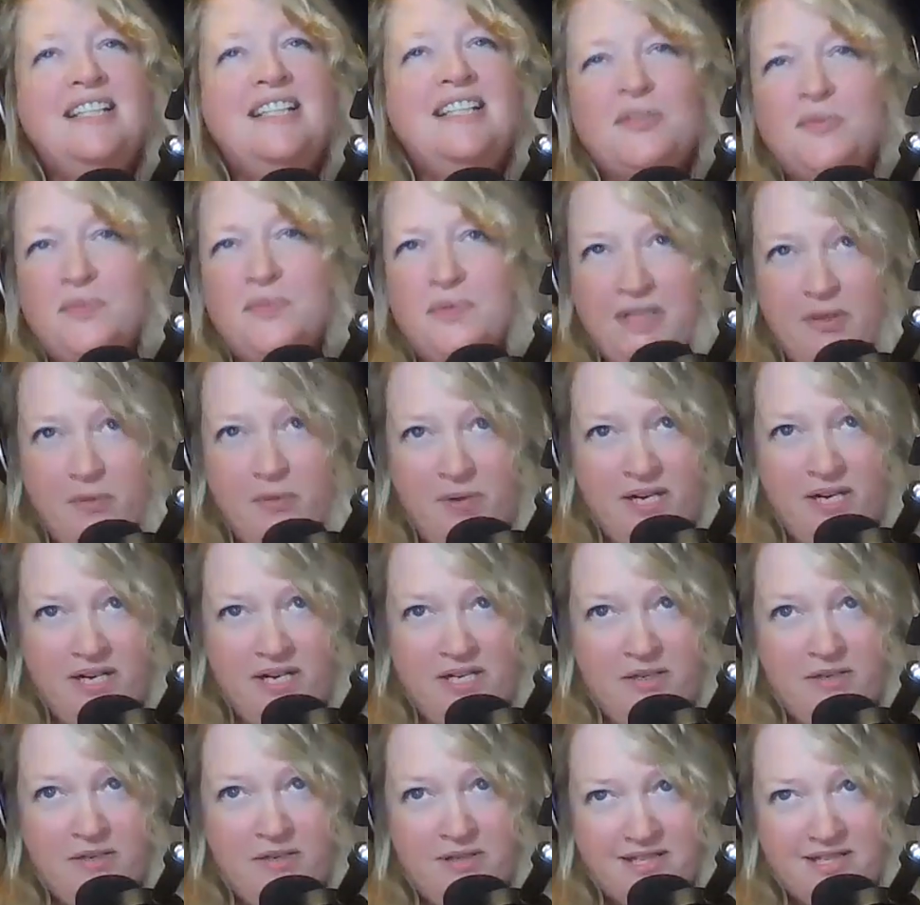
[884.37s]
I don't really want to
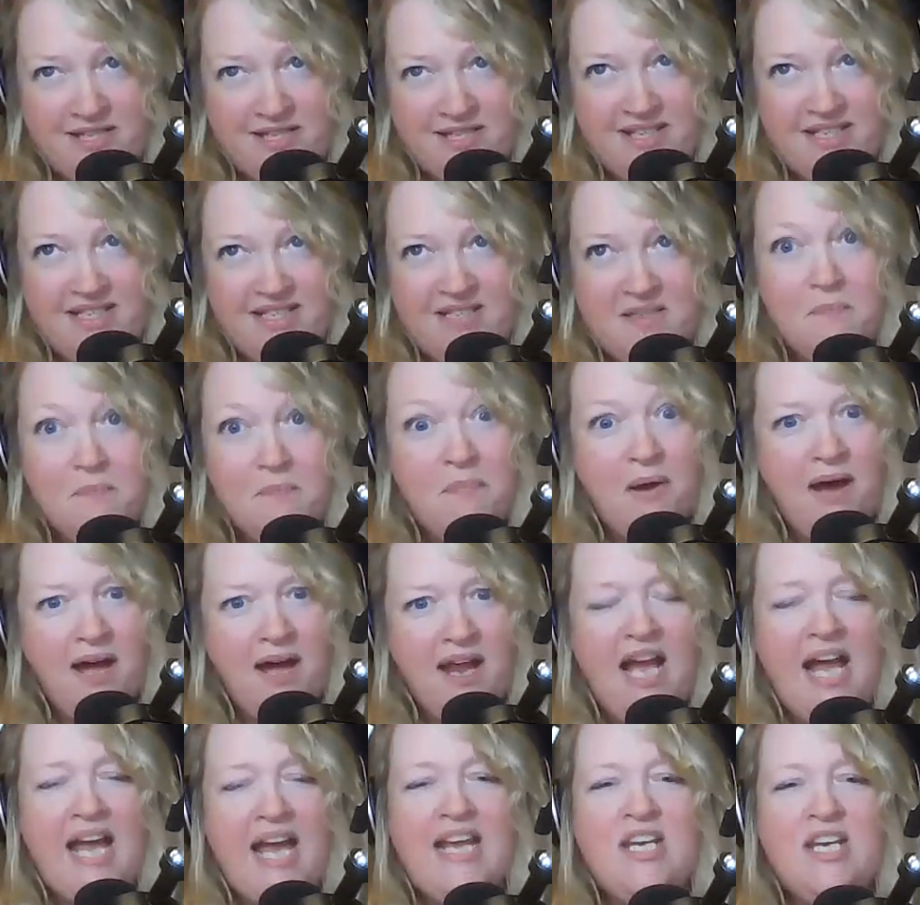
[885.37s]
do this,
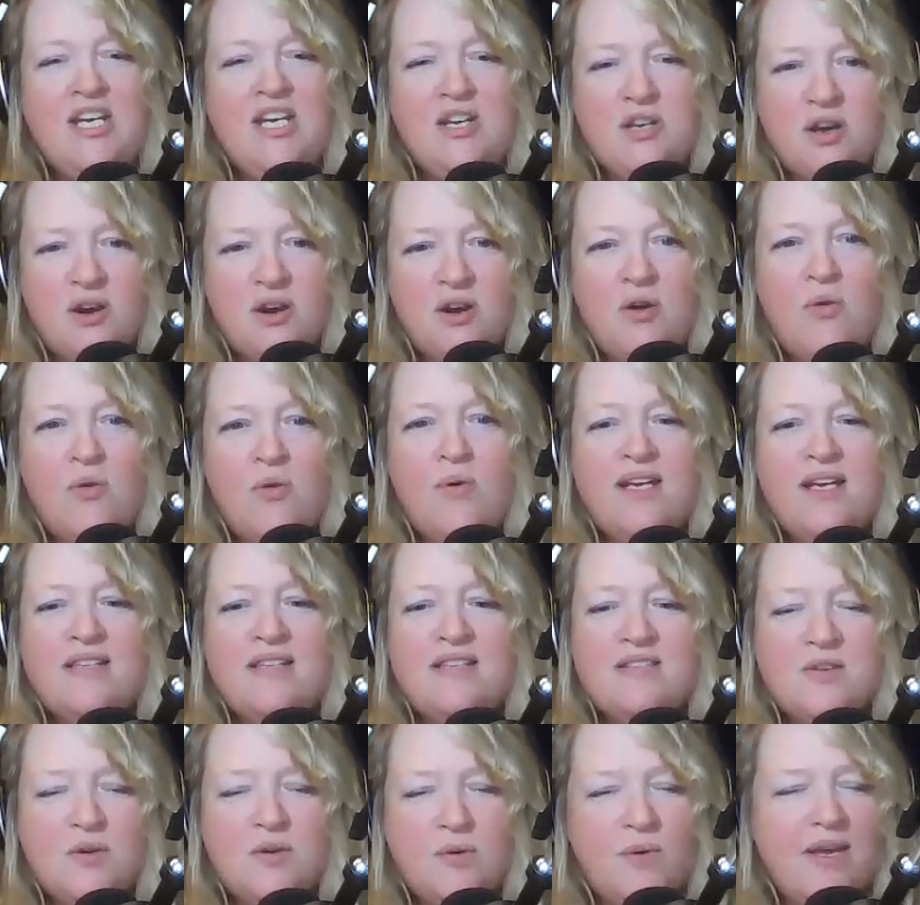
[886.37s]
but I know
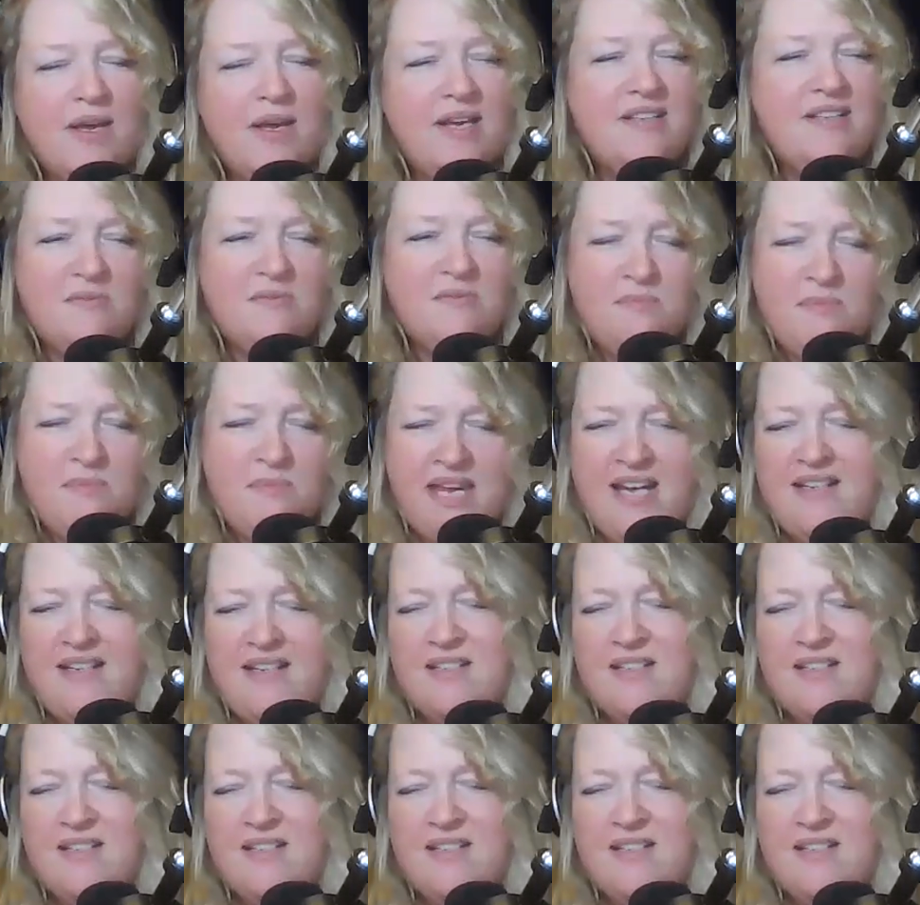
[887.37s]
it's going to make